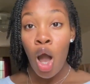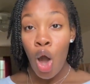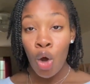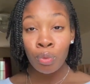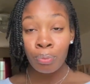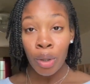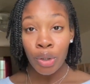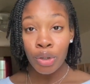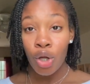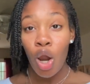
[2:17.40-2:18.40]
oat
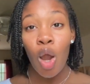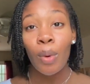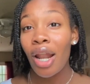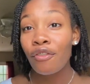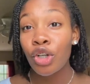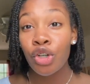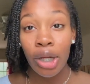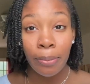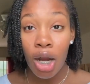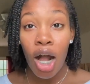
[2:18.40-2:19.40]
milk, or whatever
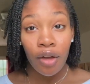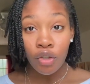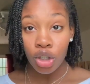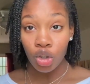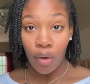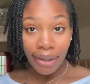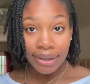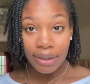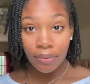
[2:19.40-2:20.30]
creamer of your choice.